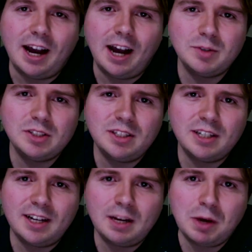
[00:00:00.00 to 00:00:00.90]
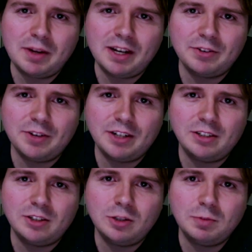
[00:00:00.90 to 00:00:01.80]
Obviously, the Canadian public have a right to
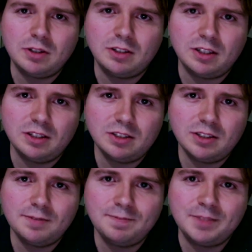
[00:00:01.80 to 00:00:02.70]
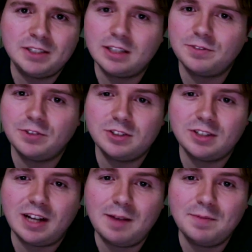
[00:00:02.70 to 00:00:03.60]
know about this. It's not the
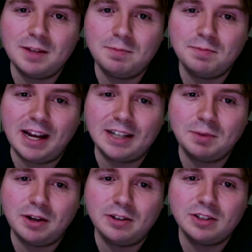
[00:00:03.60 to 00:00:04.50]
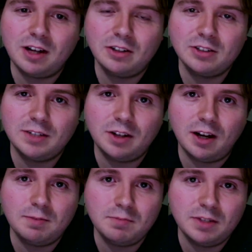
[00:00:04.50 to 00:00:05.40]
first time that taxpayers' dollars have
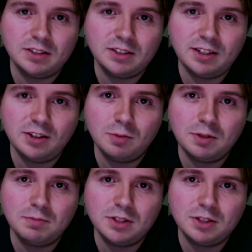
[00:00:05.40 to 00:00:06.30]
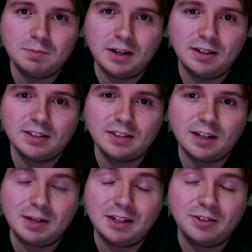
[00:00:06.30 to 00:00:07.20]
gone missing or been misspent.
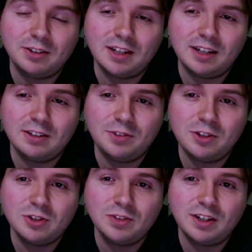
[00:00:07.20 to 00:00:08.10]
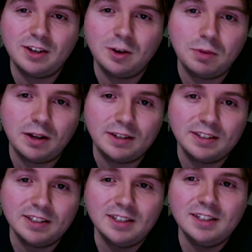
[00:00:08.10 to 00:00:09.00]
I might go into that in a future video, but
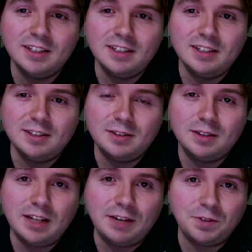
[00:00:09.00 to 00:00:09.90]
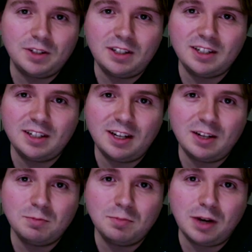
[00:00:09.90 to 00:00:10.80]
definitely the
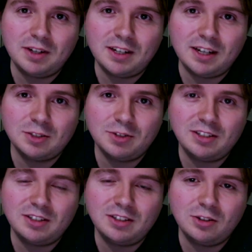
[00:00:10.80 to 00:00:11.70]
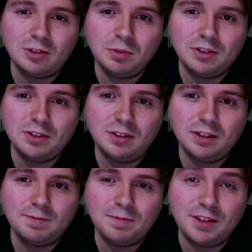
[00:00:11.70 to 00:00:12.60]
Canadian public has a right to know about
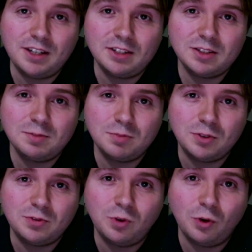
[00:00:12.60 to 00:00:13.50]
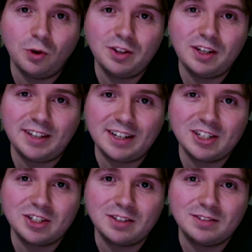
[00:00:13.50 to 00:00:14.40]
this before the
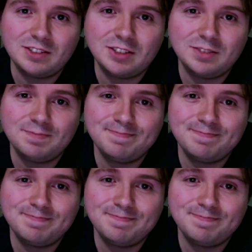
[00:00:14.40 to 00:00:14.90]
elections.